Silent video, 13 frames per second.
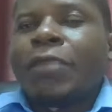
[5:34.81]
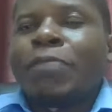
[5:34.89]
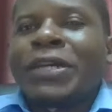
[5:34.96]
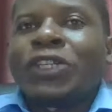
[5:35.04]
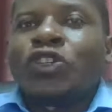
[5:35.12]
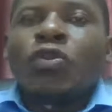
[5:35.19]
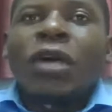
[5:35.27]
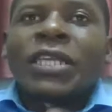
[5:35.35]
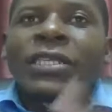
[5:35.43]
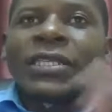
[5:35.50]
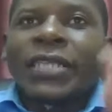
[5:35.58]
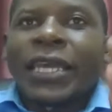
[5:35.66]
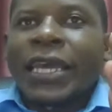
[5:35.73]
But you
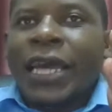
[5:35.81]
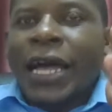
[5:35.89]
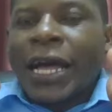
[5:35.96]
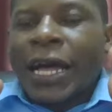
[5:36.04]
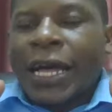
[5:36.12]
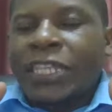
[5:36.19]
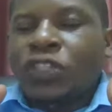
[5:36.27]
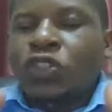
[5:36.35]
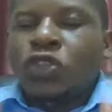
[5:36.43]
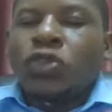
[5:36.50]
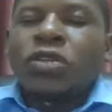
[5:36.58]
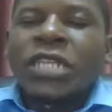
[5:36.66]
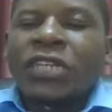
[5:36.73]
as a
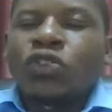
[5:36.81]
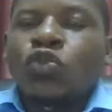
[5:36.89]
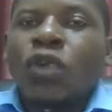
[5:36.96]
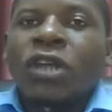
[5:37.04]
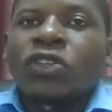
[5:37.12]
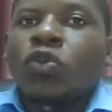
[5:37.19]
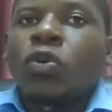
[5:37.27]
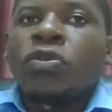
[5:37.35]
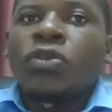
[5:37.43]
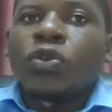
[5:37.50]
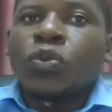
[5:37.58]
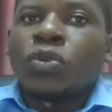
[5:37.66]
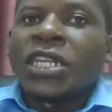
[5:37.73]
student who has
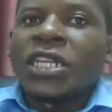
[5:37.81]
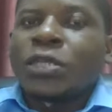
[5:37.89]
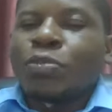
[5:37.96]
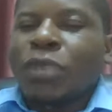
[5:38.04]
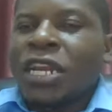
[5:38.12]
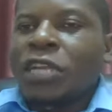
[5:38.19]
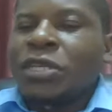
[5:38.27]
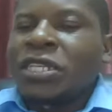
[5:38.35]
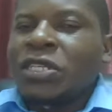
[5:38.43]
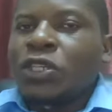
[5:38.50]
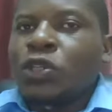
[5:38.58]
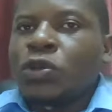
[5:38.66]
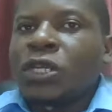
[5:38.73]
gone through this management
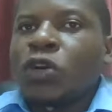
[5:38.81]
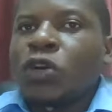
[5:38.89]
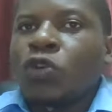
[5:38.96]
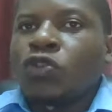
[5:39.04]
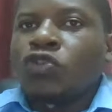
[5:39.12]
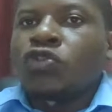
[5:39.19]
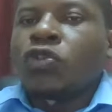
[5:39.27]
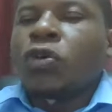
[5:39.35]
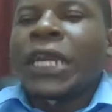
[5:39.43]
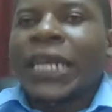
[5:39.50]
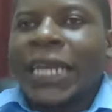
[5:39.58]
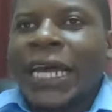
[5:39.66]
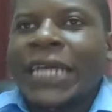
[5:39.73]
decision control
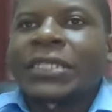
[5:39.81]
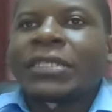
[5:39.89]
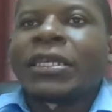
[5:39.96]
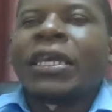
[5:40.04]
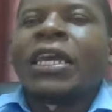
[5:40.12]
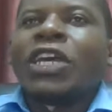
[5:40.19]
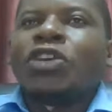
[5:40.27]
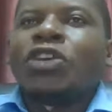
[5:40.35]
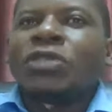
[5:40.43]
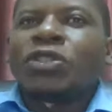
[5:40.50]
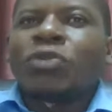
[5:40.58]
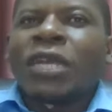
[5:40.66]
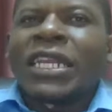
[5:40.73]
class, you
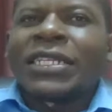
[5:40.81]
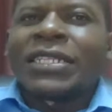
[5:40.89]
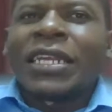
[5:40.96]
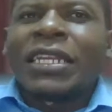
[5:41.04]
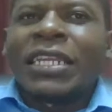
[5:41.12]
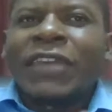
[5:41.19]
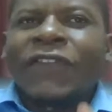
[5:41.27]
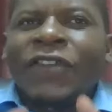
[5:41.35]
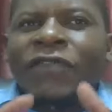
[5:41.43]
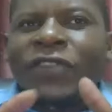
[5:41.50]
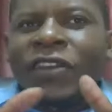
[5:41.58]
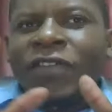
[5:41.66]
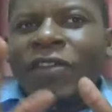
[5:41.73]
used to understand, if
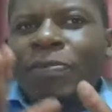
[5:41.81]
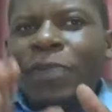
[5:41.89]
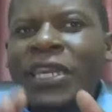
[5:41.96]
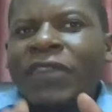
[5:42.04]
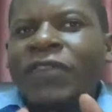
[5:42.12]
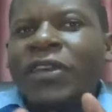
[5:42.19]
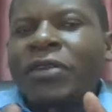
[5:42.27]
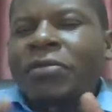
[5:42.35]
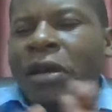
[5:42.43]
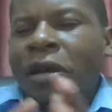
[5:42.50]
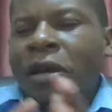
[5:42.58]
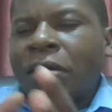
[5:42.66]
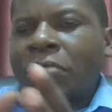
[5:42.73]
been given
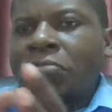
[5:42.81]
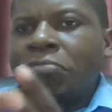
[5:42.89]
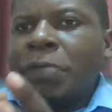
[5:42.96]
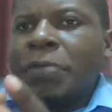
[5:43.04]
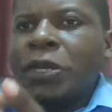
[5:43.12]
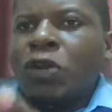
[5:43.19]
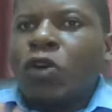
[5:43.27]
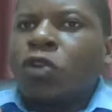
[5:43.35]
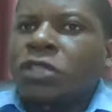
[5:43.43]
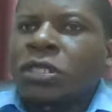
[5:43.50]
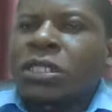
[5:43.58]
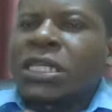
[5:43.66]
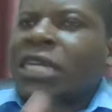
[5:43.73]
maybe
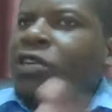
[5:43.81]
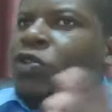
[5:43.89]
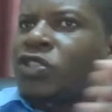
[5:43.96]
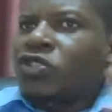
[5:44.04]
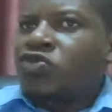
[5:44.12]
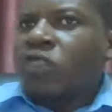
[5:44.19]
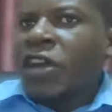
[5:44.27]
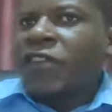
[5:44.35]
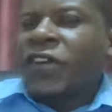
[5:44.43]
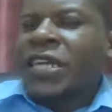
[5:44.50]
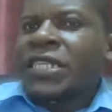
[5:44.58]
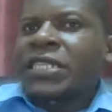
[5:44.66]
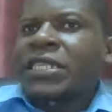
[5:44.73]
costs and cost
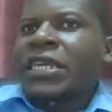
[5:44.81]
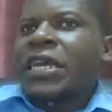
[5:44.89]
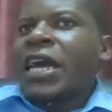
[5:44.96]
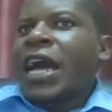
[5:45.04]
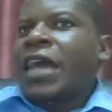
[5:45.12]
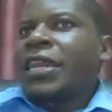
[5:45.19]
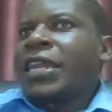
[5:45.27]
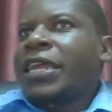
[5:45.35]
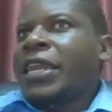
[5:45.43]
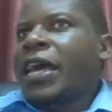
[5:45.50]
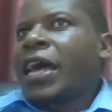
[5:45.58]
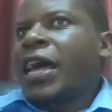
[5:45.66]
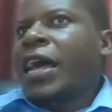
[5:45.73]
drivers, and
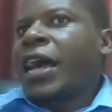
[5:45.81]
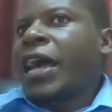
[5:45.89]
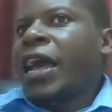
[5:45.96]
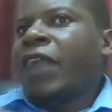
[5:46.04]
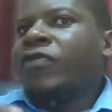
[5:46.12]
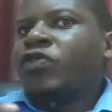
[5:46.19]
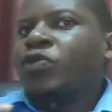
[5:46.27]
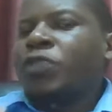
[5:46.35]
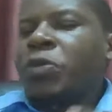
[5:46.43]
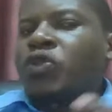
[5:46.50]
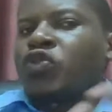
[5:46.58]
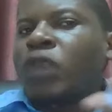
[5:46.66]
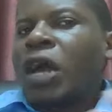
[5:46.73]
then I have to be
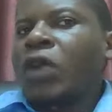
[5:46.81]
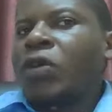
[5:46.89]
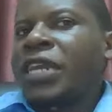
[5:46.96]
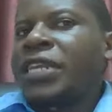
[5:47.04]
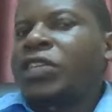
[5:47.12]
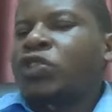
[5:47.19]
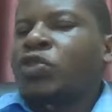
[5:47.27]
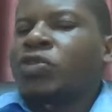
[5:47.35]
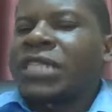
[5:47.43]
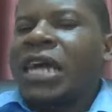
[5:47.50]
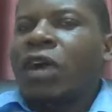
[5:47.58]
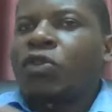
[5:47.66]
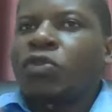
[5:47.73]
able to allocate this
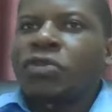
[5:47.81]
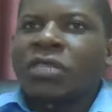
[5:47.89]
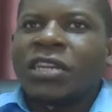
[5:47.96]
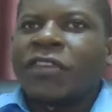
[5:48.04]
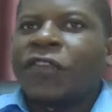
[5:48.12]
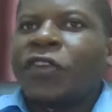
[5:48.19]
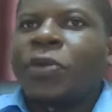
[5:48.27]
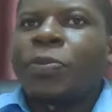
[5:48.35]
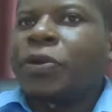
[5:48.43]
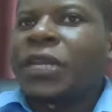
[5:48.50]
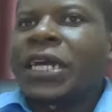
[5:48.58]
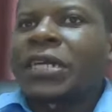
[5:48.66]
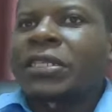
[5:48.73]
cost across the different
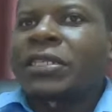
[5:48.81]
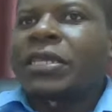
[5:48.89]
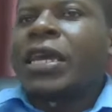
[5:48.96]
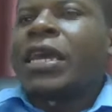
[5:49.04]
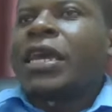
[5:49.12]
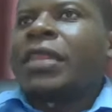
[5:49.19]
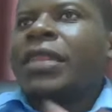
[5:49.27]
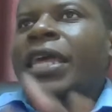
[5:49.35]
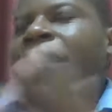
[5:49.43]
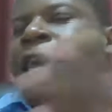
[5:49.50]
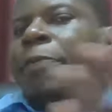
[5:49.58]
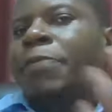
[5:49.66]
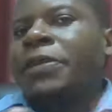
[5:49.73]
products, then
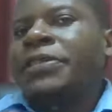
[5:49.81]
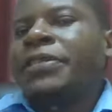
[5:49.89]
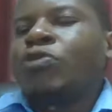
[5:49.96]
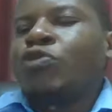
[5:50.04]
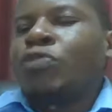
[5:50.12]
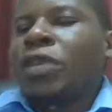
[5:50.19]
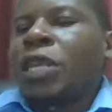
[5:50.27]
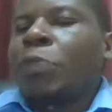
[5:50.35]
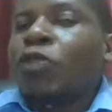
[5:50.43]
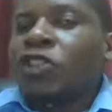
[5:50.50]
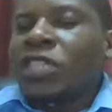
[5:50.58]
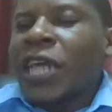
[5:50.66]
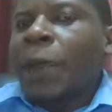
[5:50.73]
ABC will be the
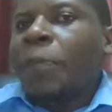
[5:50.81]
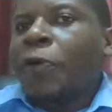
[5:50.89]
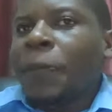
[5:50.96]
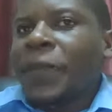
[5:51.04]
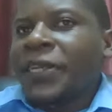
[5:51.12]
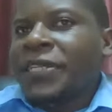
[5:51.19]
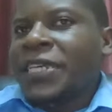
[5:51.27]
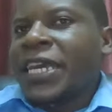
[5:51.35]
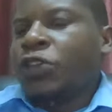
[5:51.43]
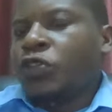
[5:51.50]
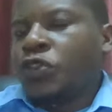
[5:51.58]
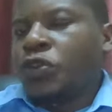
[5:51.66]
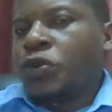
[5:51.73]
most appropriate
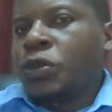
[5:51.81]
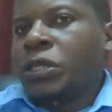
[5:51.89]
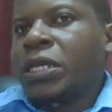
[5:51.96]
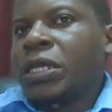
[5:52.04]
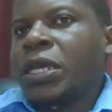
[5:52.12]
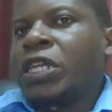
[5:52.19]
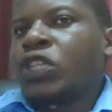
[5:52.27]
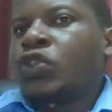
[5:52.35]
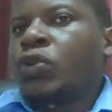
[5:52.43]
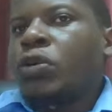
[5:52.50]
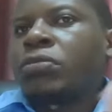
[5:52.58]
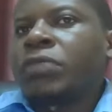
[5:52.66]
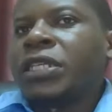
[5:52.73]
here to use.
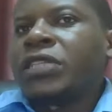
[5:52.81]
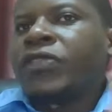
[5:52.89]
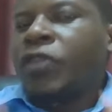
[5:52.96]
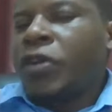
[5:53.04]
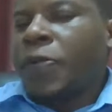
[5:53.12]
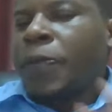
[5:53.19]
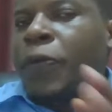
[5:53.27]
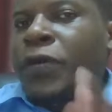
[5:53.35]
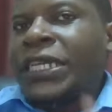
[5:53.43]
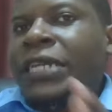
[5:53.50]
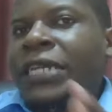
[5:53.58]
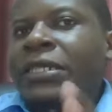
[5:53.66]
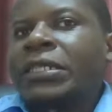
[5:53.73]
So it's very
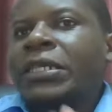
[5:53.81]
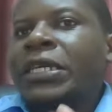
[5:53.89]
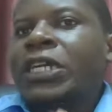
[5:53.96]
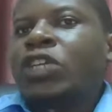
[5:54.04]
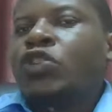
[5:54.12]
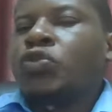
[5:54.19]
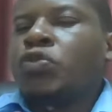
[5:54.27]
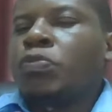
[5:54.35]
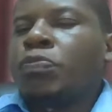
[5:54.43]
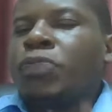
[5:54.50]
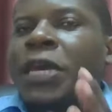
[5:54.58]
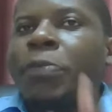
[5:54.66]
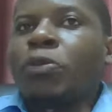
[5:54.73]
important to
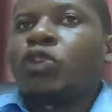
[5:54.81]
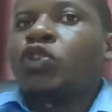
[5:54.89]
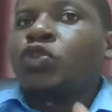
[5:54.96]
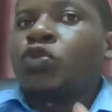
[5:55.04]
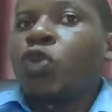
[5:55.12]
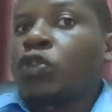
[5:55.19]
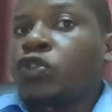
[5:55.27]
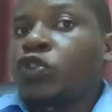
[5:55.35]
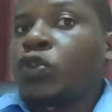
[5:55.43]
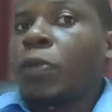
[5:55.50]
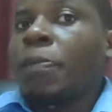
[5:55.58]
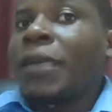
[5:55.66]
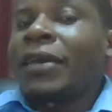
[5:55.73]
be able to
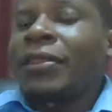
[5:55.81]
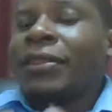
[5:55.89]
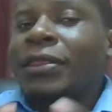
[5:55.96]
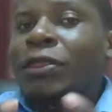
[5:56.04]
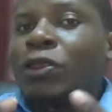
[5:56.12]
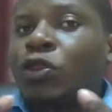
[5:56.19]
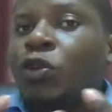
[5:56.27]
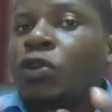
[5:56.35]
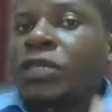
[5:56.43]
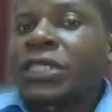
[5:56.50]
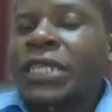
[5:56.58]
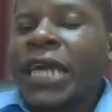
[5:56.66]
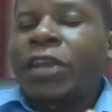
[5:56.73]
also make
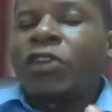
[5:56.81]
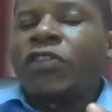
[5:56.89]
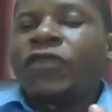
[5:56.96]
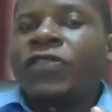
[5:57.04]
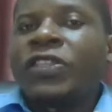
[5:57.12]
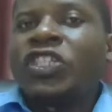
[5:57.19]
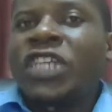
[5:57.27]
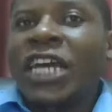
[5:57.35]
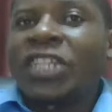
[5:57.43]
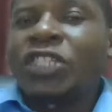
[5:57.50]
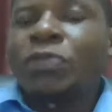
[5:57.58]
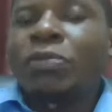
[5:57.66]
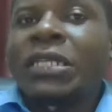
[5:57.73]
those kind of
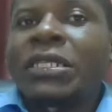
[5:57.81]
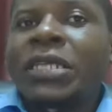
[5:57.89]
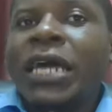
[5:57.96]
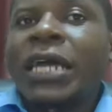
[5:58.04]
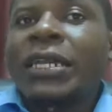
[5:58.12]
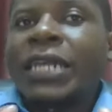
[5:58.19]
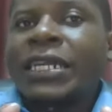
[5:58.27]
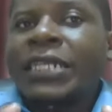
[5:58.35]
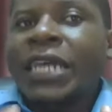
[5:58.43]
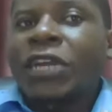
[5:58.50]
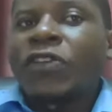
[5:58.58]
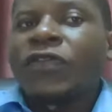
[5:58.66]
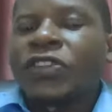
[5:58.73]
judgment and that
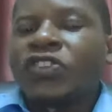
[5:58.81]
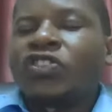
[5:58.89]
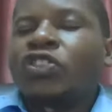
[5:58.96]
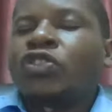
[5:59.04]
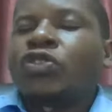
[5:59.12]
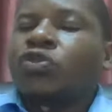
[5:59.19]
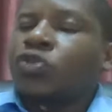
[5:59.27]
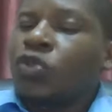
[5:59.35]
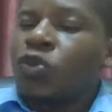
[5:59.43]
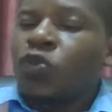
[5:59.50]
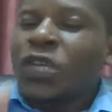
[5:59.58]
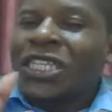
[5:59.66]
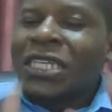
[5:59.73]
kind of decision to know
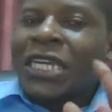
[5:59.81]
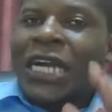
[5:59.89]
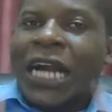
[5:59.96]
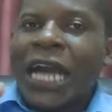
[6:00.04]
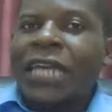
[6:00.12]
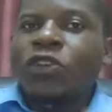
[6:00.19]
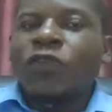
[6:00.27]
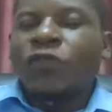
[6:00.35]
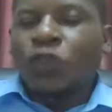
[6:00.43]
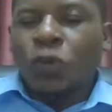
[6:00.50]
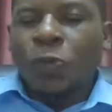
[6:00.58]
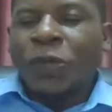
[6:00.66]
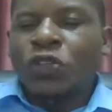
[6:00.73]
which kind of
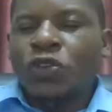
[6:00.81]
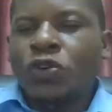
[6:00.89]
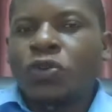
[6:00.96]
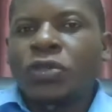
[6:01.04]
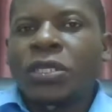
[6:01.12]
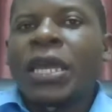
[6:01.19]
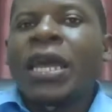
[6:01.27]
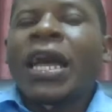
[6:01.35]
topic to use.